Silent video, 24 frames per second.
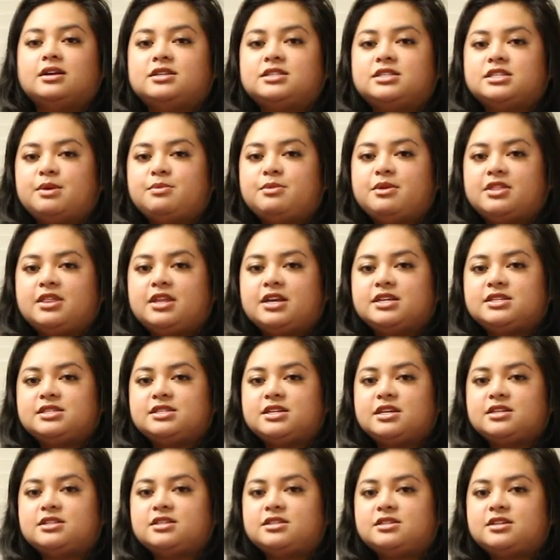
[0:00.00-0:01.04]
some of this
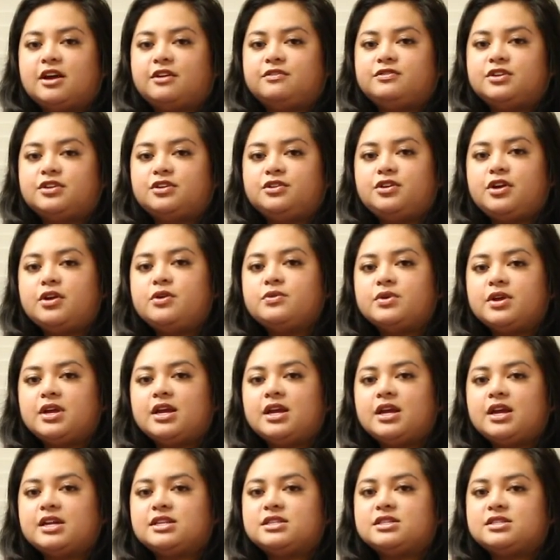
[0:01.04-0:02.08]
stuffed
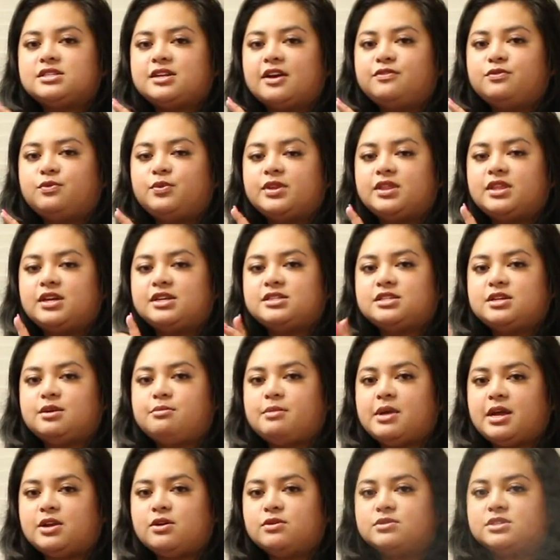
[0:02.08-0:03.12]
gnocchi. It's stuffed with the
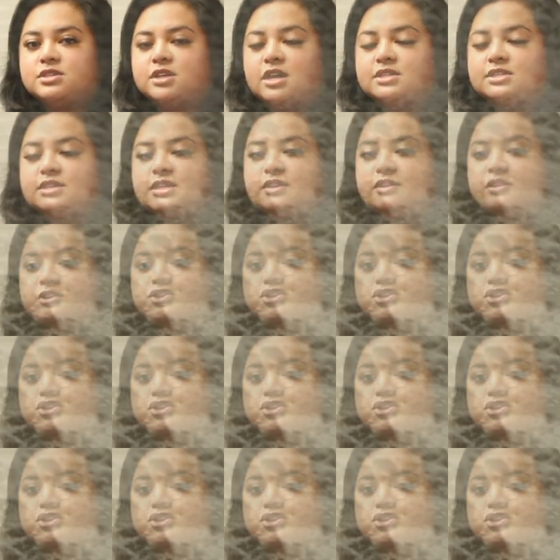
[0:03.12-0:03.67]
tomato sauce and the